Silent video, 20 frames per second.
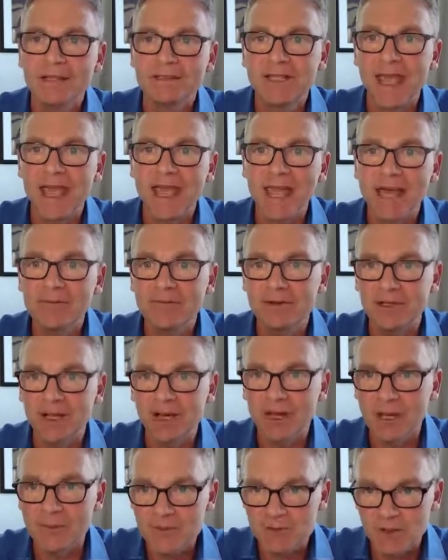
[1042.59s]
to have an
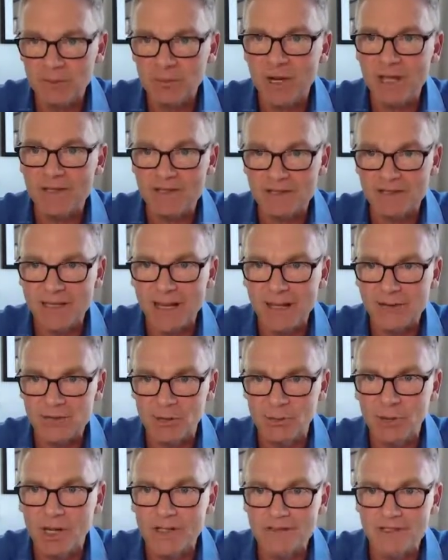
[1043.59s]
upstream process and
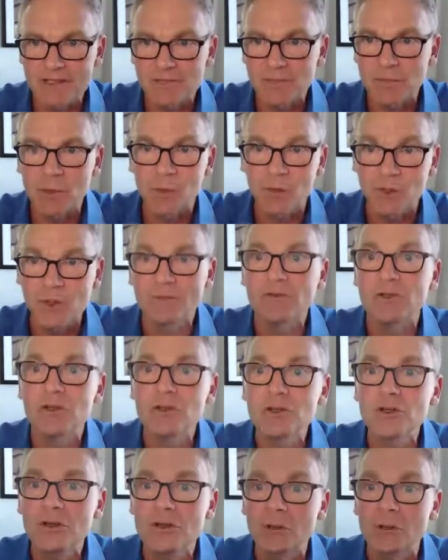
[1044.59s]
downstream process, but what you have to
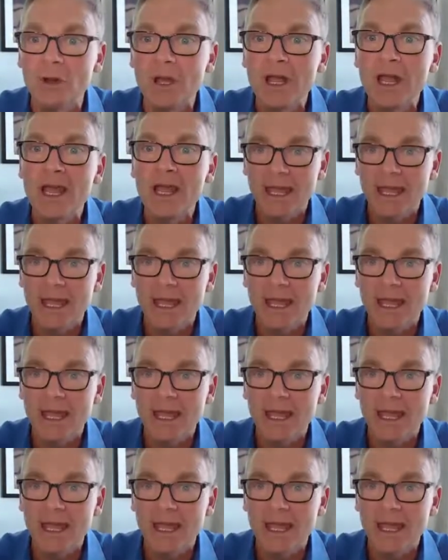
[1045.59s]
do